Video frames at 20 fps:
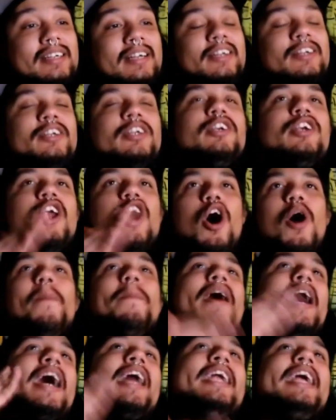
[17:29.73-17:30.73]

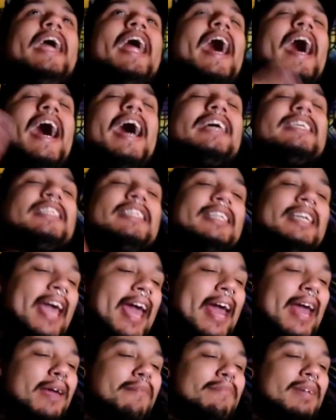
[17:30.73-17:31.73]
Nobody has
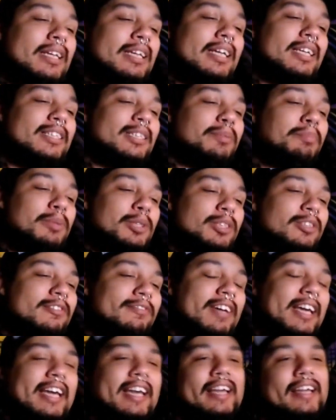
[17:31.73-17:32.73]
game in this
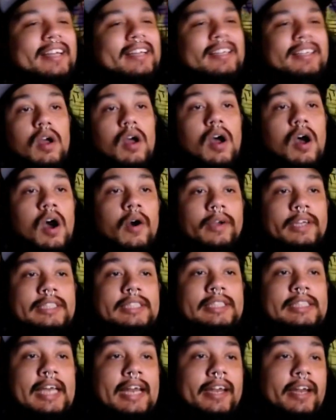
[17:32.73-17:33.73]
movie. Oh, he's
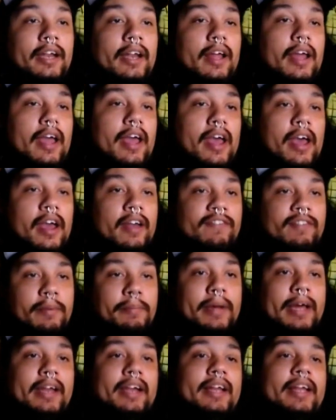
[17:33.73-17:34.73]
sending
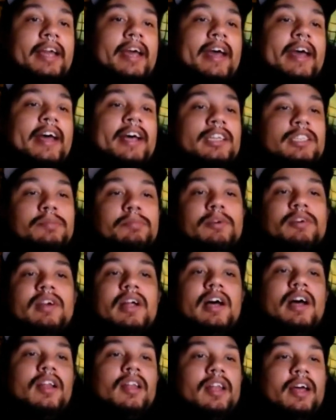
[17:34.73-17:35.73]
everybody to get
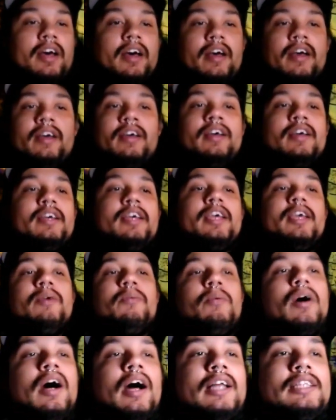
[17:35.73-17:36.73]
Esmeralda. He
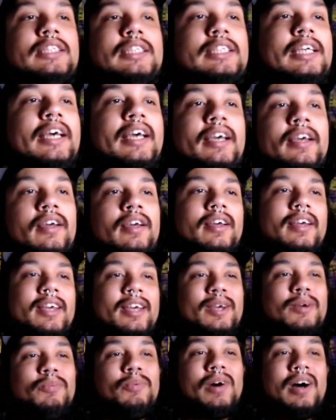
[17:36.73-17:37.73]
wants it.
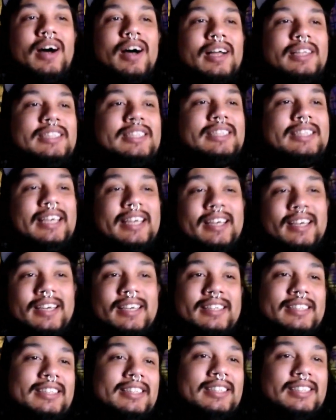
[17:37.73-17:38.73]
He wants it.
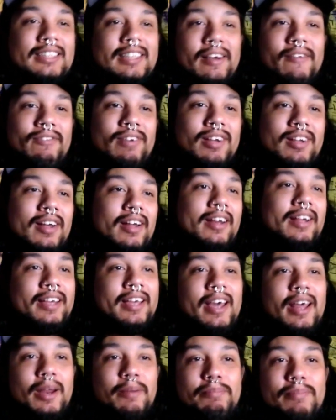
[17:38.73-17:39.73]
He's never gonna
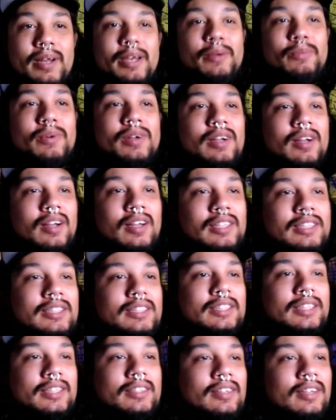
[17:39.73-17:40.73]
get it, but he wants it.